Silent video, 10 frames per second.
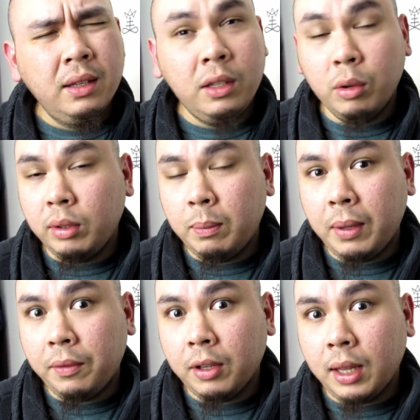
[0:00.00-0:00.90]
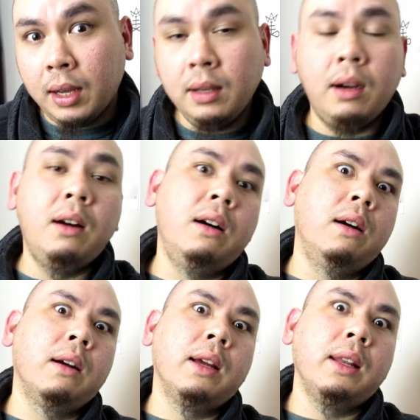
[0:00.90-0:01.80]
You only play for like an
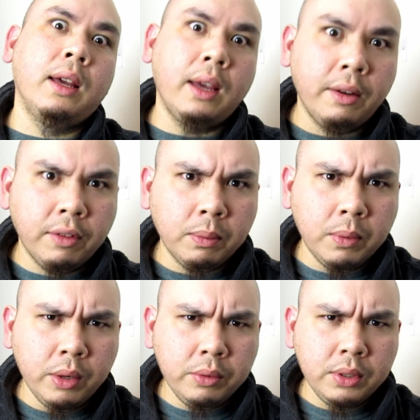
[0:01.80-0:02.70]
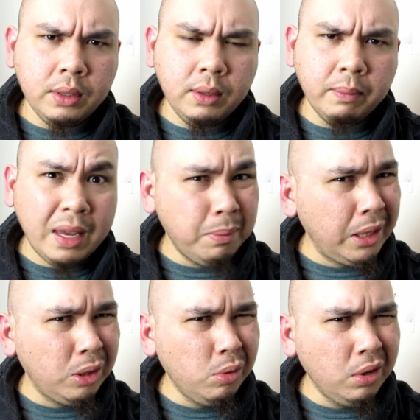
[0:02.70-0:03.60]
hour and a half at most, maybe
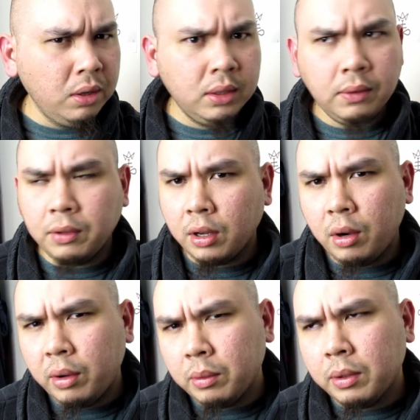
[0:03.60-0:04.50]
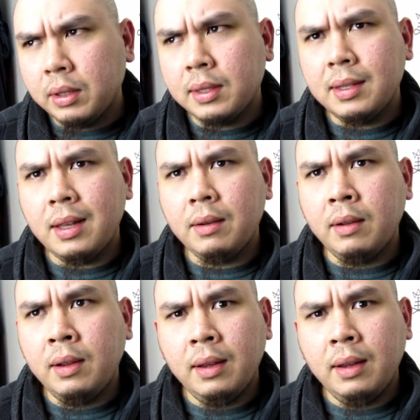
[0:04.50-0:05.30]
two hours if you're going real slow.